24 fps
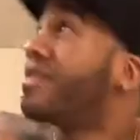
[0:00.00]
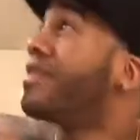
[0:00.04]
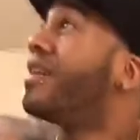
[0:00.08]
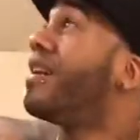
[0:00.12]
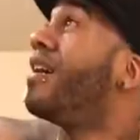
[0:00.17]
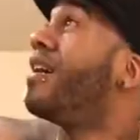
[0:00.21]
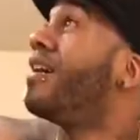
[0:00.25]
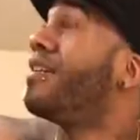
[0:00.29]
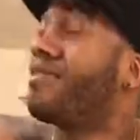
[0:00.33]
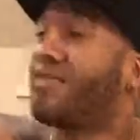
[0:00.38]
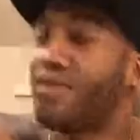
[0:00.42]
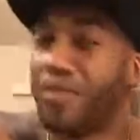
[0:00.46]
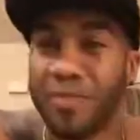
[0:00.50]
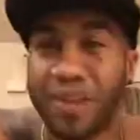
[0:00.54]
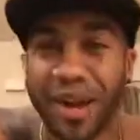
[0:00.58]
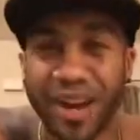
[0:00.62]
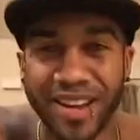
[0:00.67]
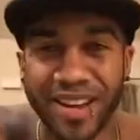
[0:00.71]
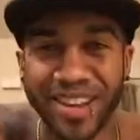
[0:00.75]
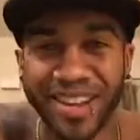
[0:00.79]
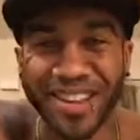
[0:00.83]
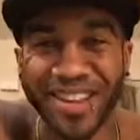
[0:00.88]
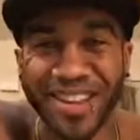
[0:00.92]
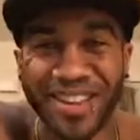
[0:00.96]
for
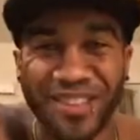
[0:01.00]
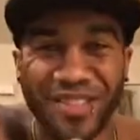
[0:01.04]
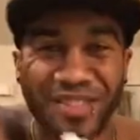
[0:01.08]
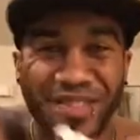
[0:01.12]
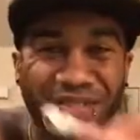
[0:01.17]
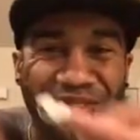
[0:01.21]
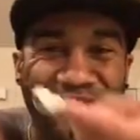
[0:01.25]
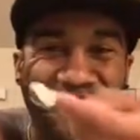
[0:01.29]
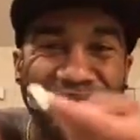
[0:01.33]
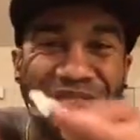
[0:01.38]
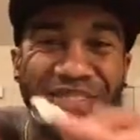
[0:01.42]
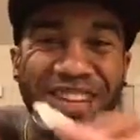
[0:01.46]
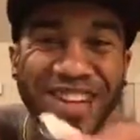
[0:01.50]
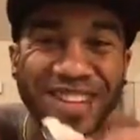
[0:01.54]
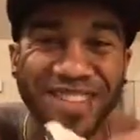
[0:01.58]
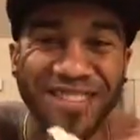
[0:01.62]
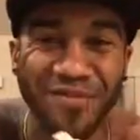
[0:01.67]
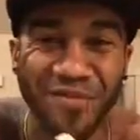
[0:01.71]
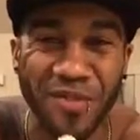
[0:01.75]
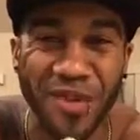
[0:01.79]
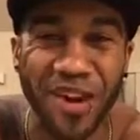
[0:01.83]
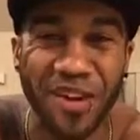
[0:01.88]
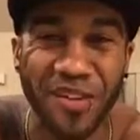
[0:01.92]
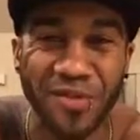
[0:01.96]
my for my
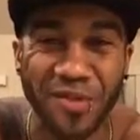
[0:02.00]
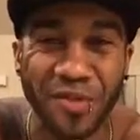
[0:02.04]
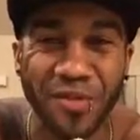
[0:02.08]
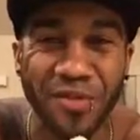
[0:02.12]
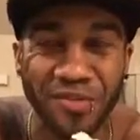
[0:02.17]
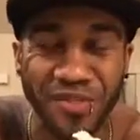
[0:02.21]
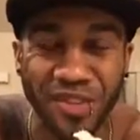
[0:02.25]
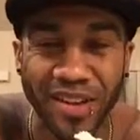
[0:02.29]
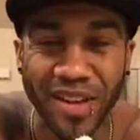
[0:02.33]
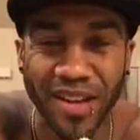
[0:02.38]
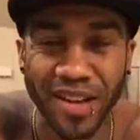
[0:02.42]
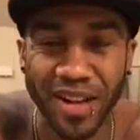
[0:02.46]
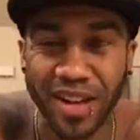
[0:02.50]
roof.